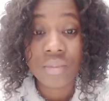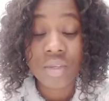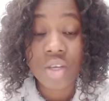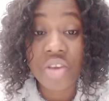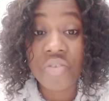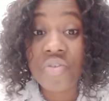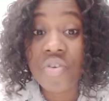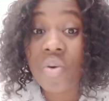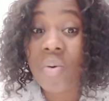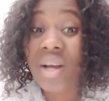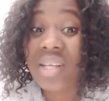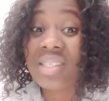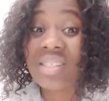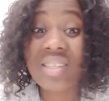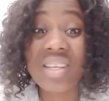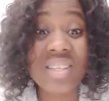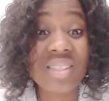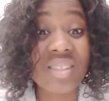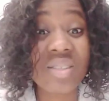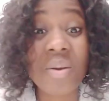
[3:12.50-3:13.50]
If you are
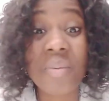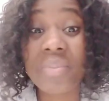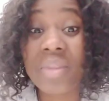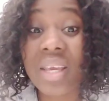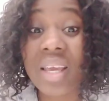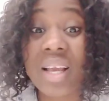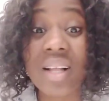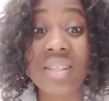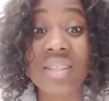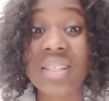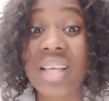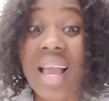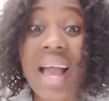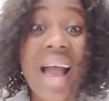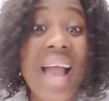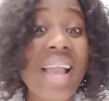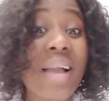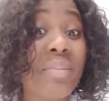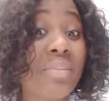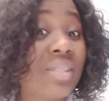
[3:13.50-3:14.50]
seeing something else,
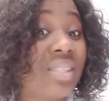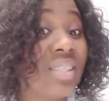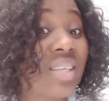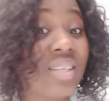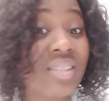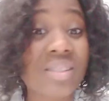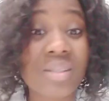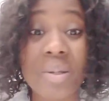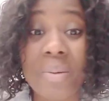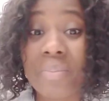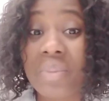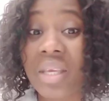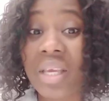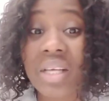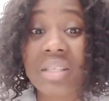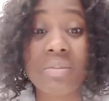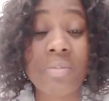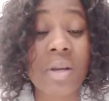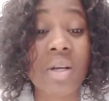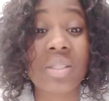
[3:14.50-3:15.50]
I am seeing something
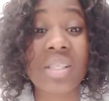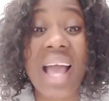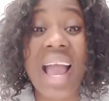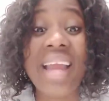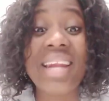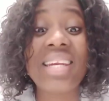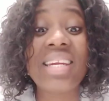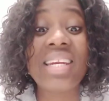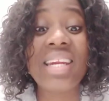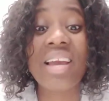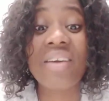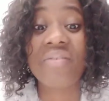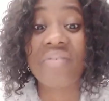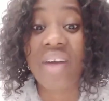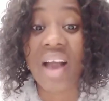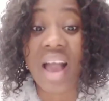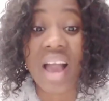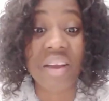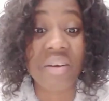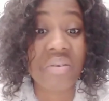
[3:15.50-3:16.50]
else, because I
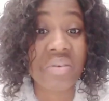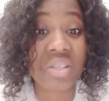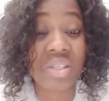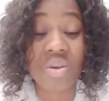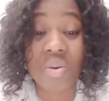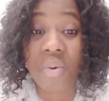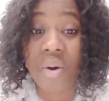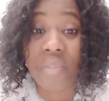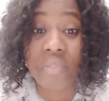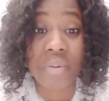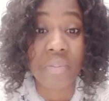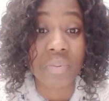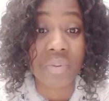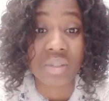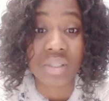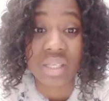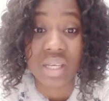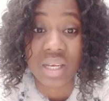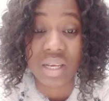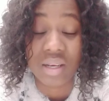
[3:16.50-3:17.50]
never agree to what people
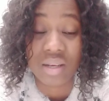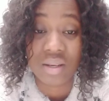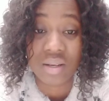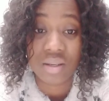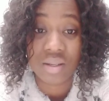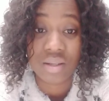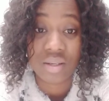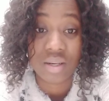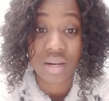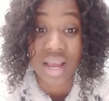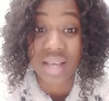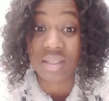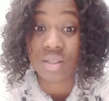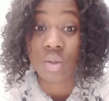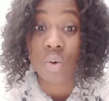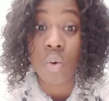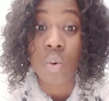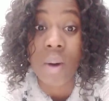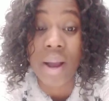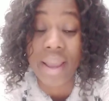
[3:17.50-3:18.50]
say. That's
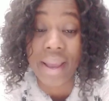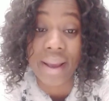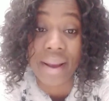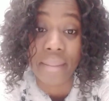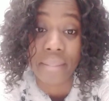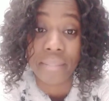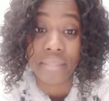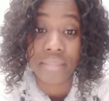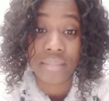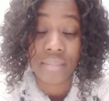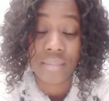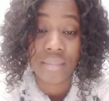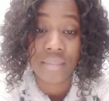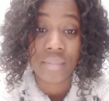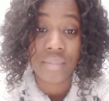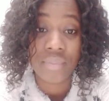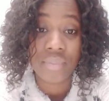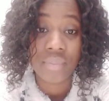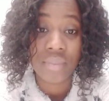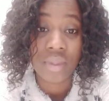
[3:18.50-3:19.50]
who I am.
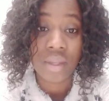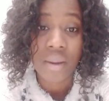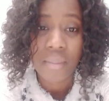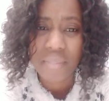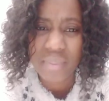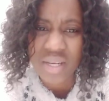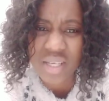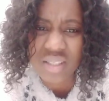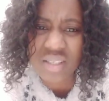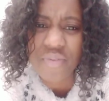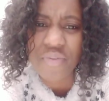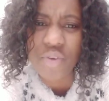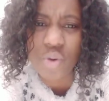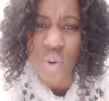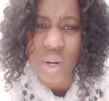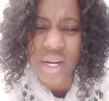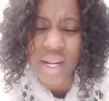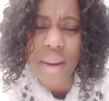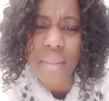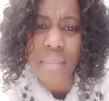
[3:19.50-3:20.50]
Please, if you
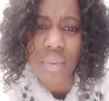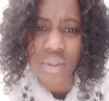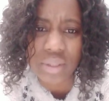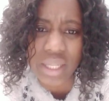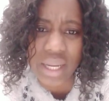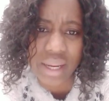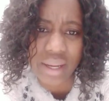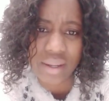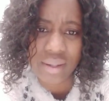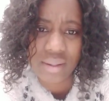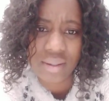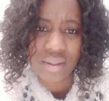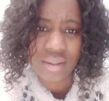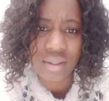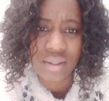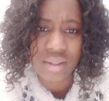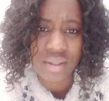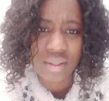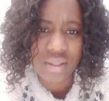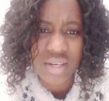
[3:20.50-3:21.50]
are that mother,
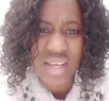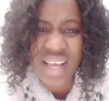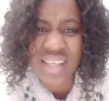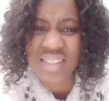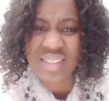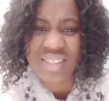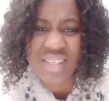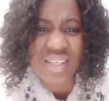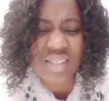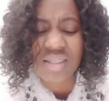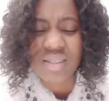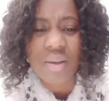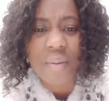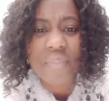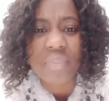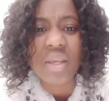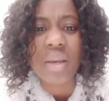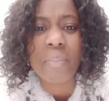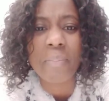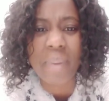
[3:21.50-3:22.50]
you are seeing
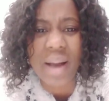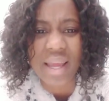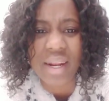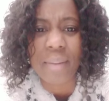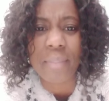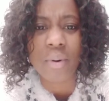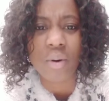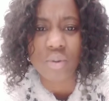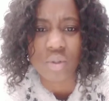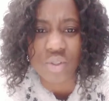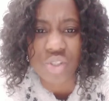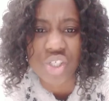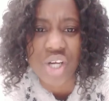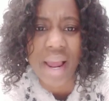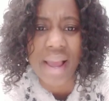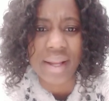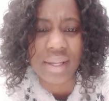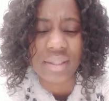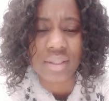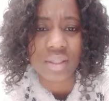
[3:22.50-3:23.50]
something bad about your
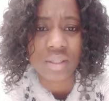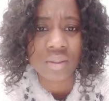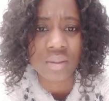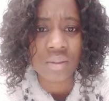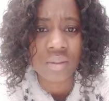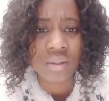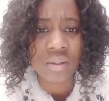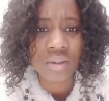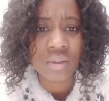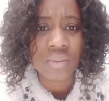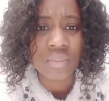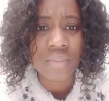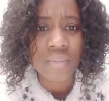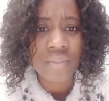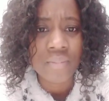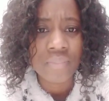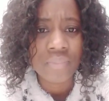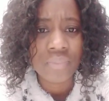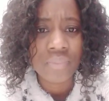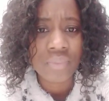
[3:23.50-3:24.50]
child,
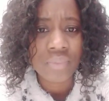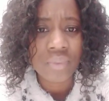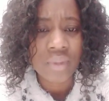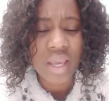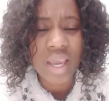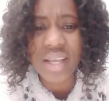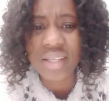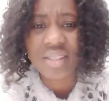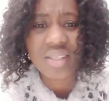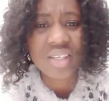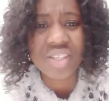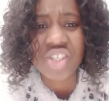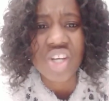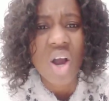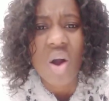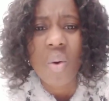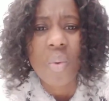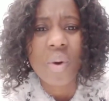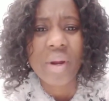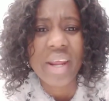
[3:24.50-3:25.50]
a teacher
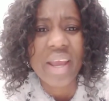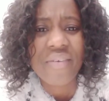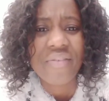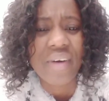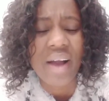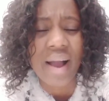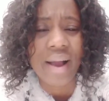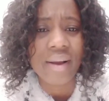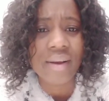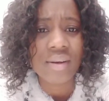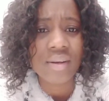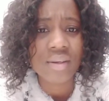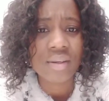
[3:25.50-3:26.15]
or whatever,